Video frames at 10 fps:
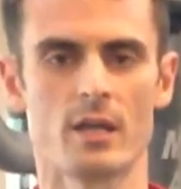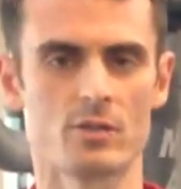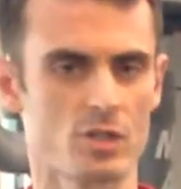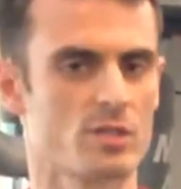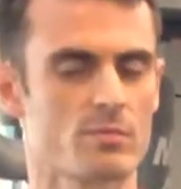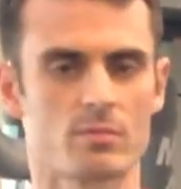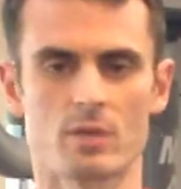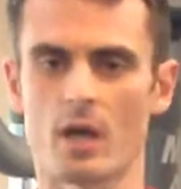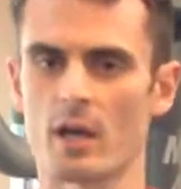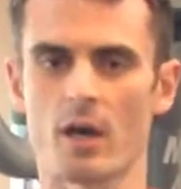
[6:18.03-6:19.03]
just
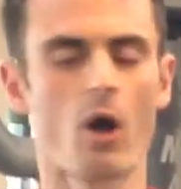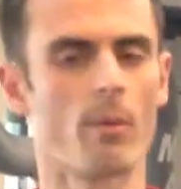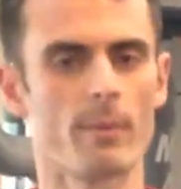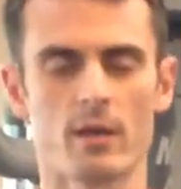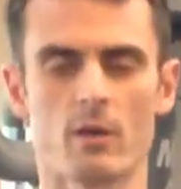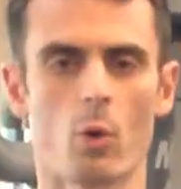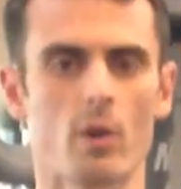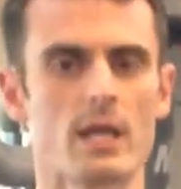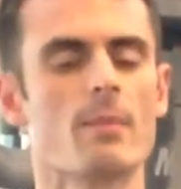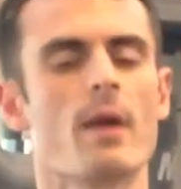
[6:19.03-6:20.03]
call me
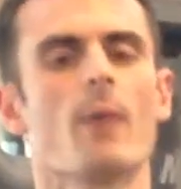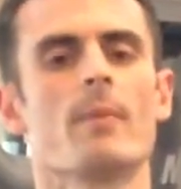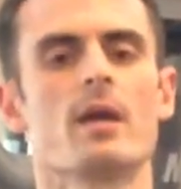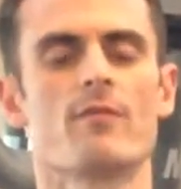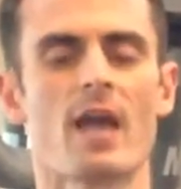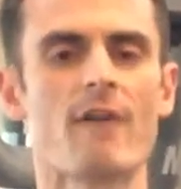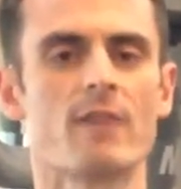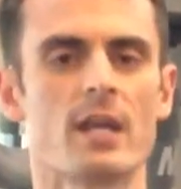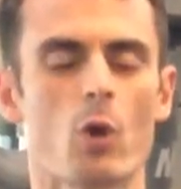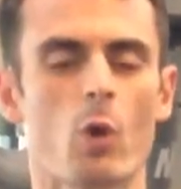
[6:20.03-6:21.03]
or email me if you have
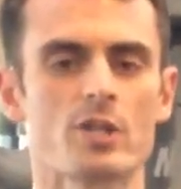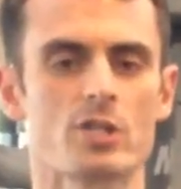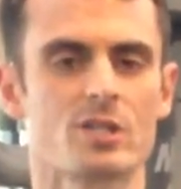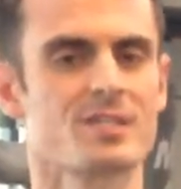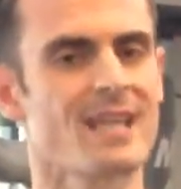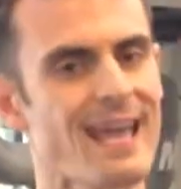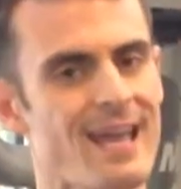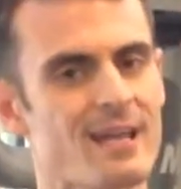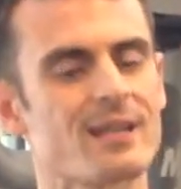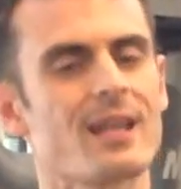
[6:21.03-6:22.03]
any questions.
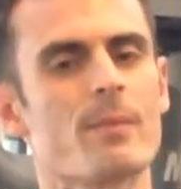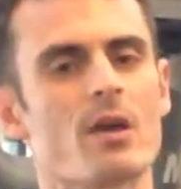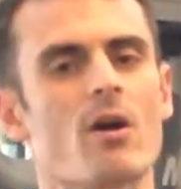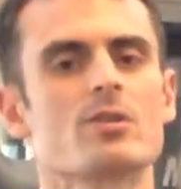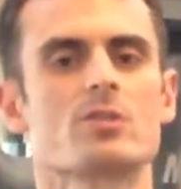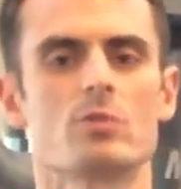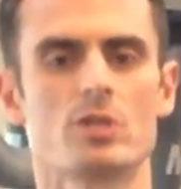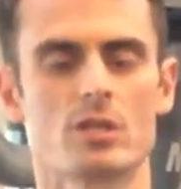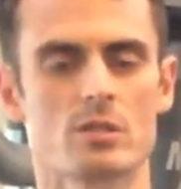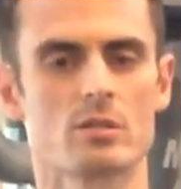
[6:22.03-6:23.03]
And let me also
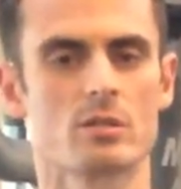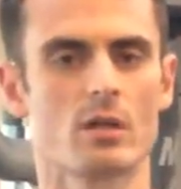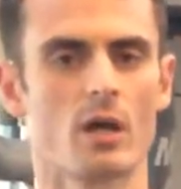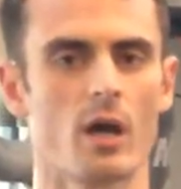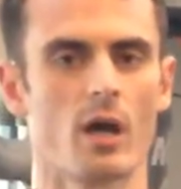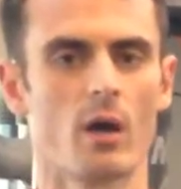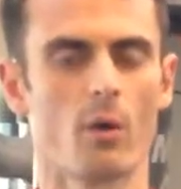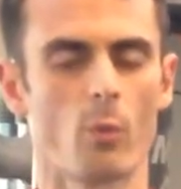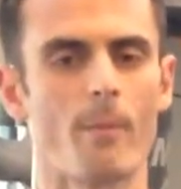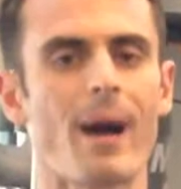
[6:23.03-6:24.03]
just
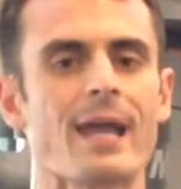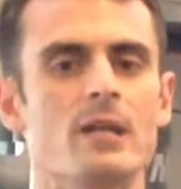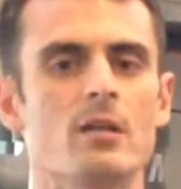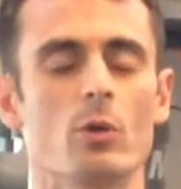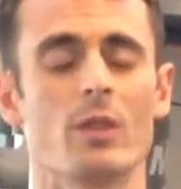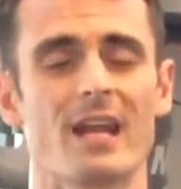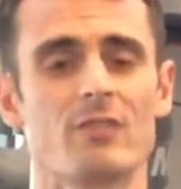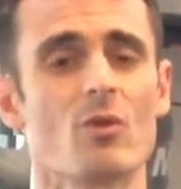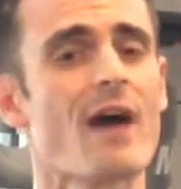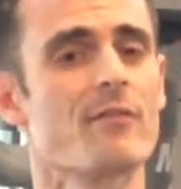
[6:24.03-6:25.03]
remind you that I
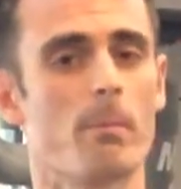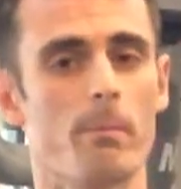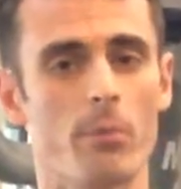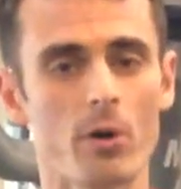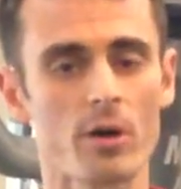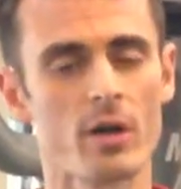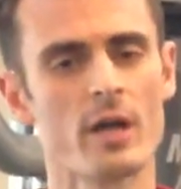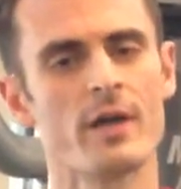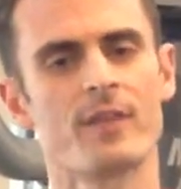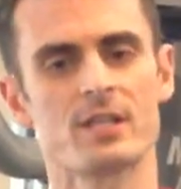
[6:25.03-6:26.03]
do have a book
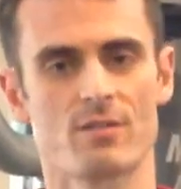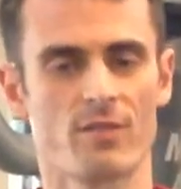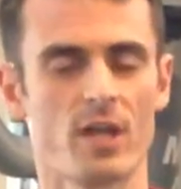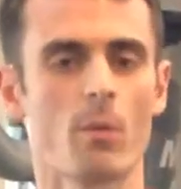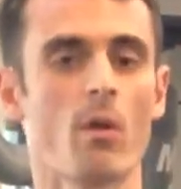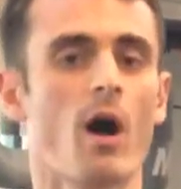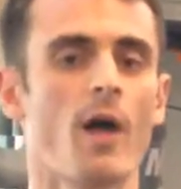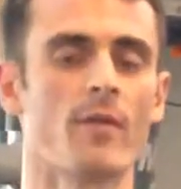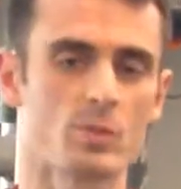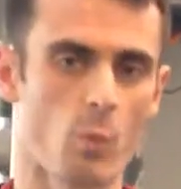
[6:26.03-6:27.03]
that's available
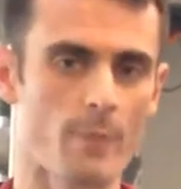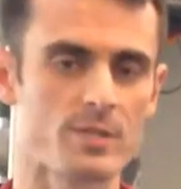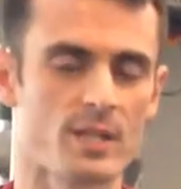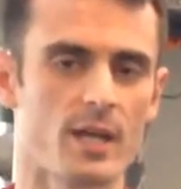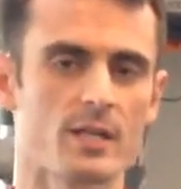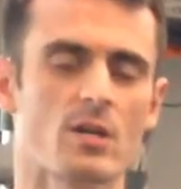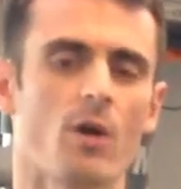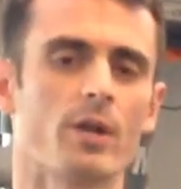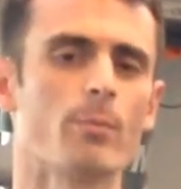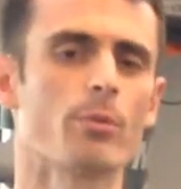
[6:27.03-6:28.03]
on this website. It's
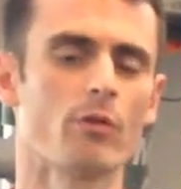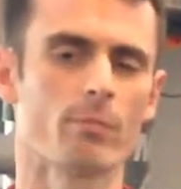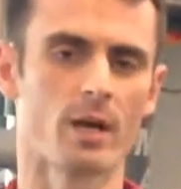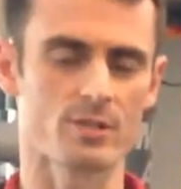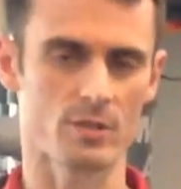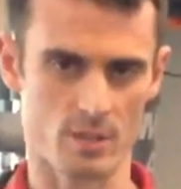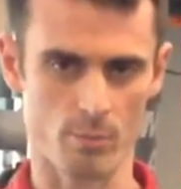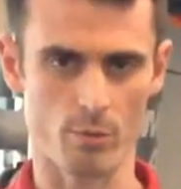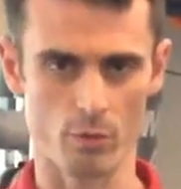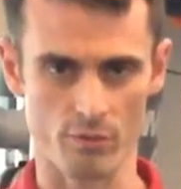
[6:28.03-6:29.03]
called Improve Muscles,
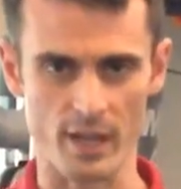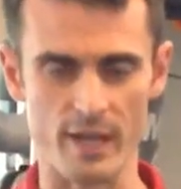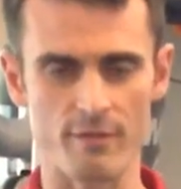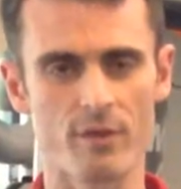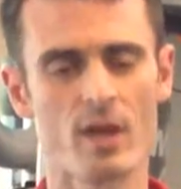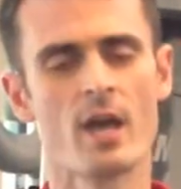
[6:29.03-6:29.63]
Improve Life.